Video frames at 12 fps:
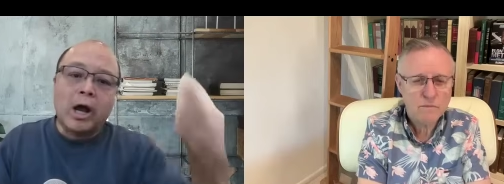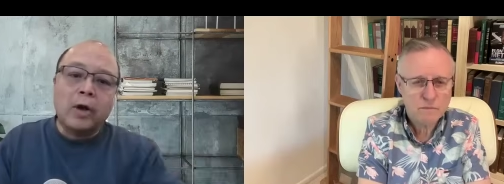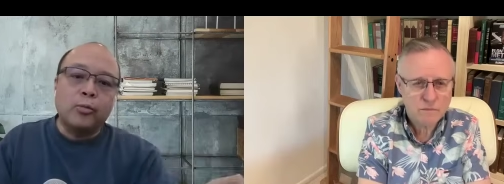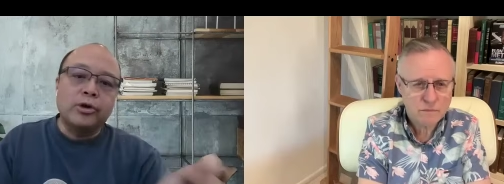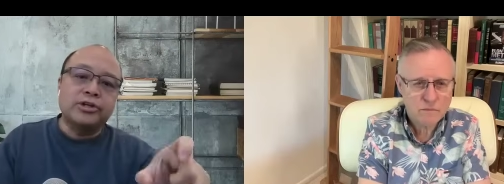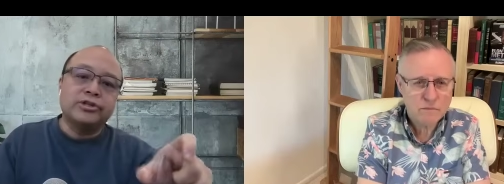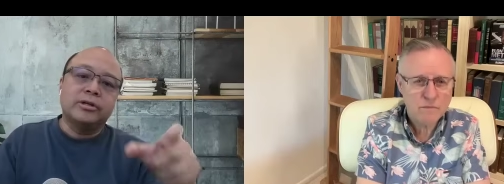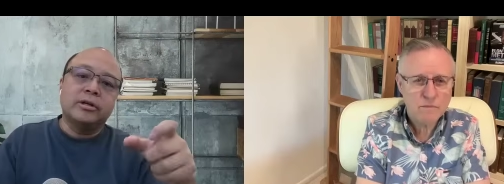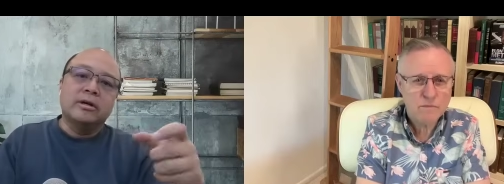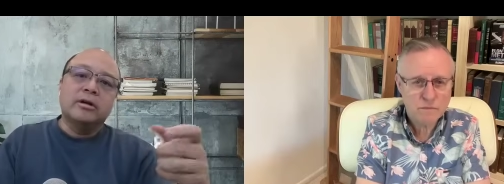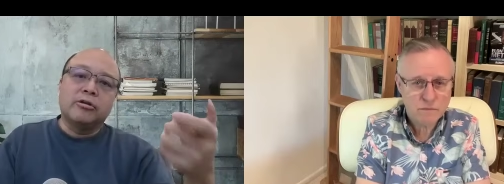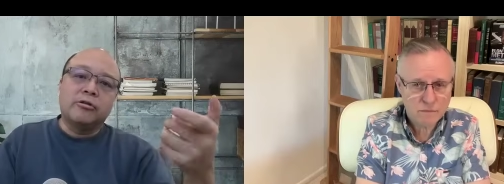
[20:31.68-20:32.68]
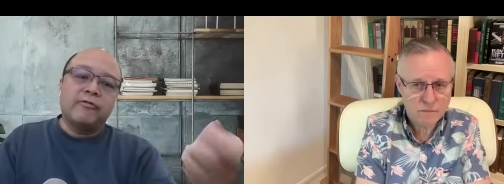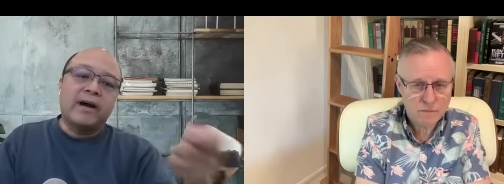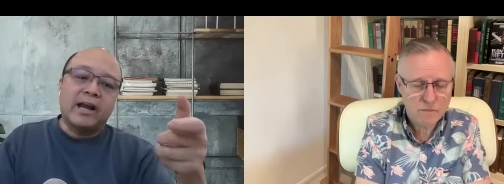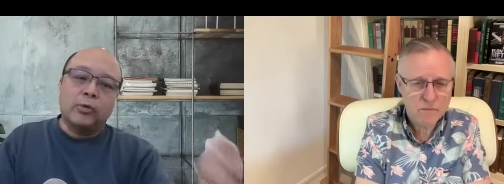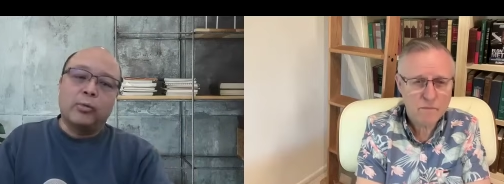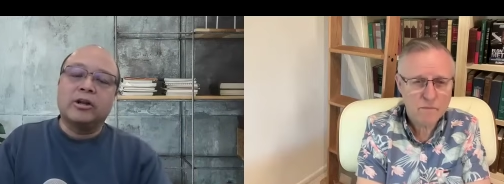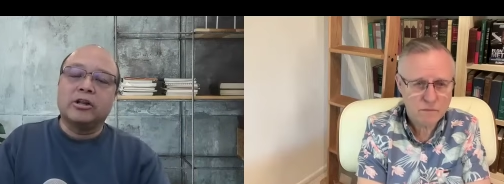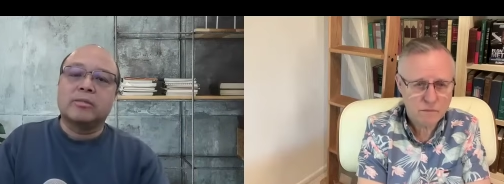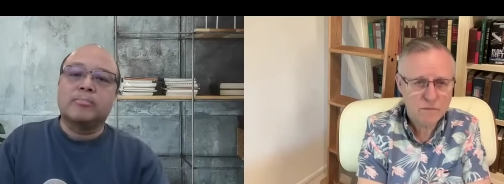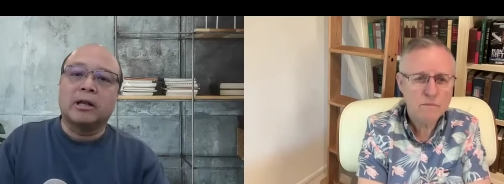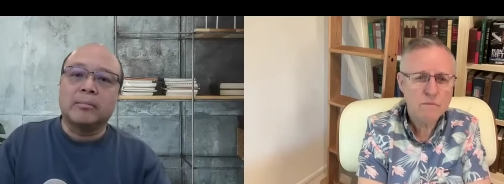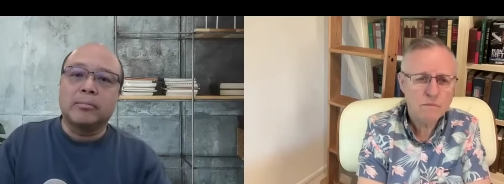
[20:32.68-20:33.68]
Speaker 1: why wouldn't you find a way to
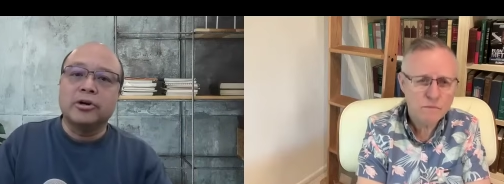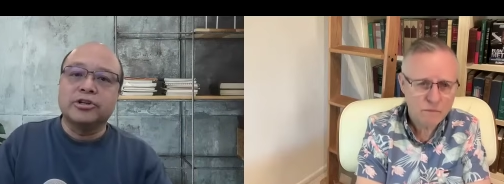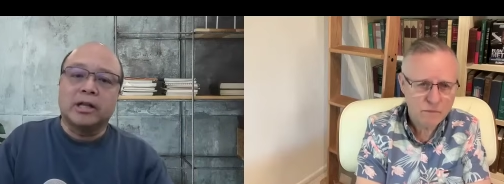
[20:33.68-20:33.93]
smartly merge it?